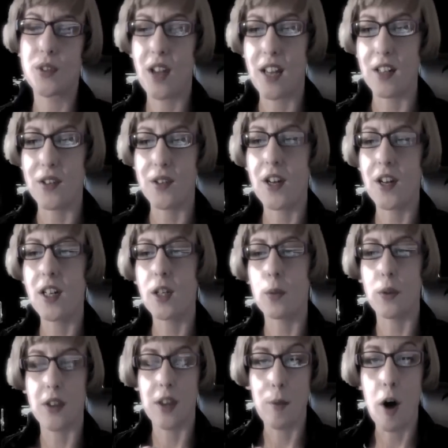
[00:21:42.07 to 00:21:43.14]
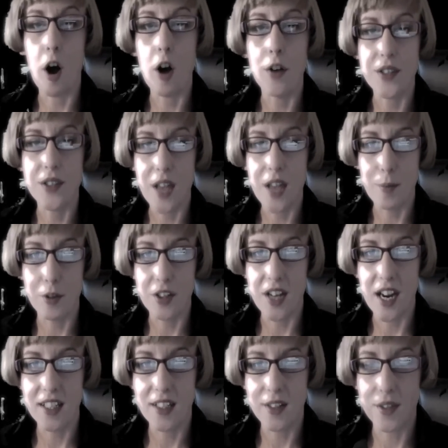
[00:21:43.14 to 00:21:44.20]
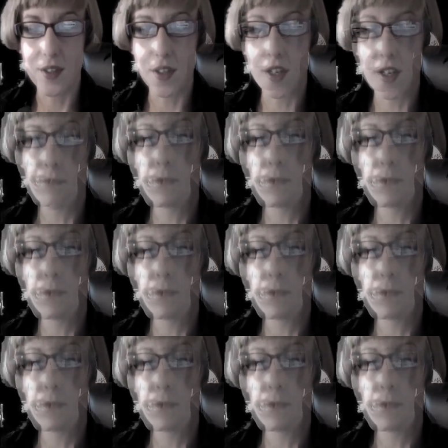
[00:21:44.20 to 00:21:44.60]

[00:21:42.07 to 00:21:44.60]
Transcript: and studied with them all simultaneously